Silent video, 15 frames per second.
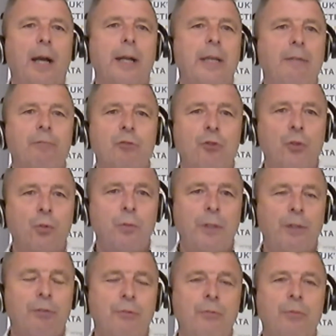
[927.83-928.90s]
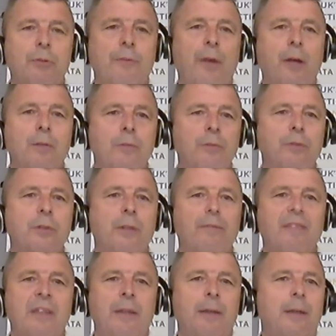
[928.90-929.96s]
And even trawling through all of those,
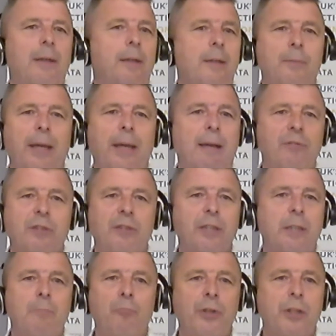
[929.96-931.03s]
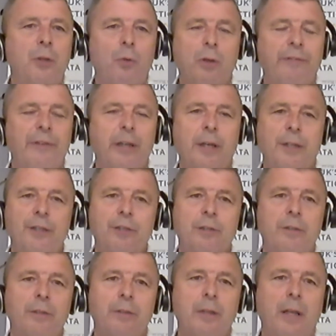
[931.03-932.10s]
we haven't seen
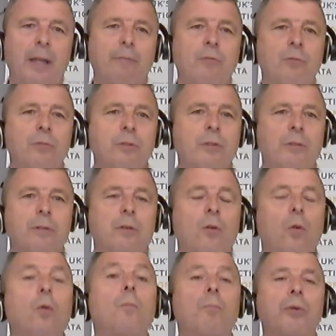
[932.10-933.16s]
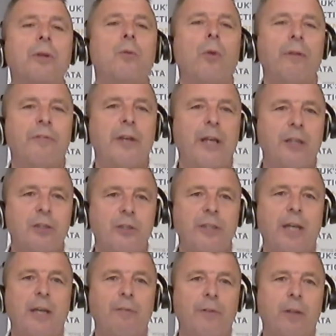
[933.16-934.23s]
pre-qualification levels or
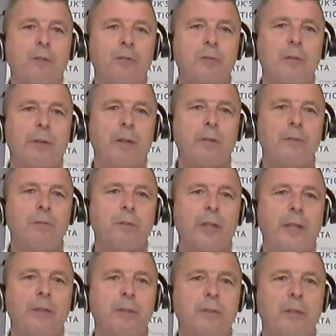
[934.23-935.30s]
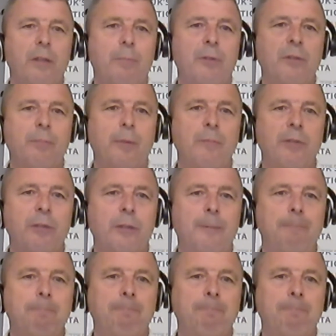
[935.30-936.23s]
pre-qualifications out for those tenders at the present moment in